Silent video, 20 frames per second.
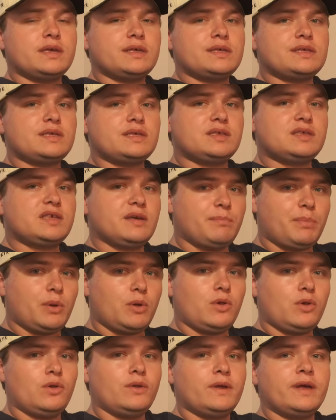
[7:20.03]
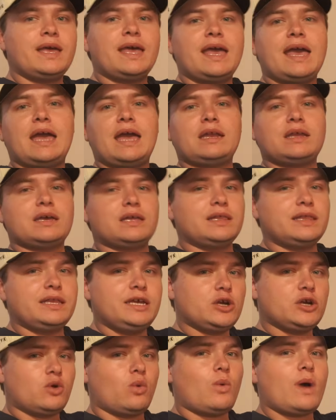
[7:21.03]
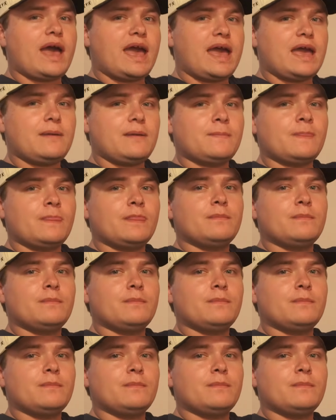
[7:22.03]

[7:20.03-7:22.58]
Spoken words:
simple, and clear way,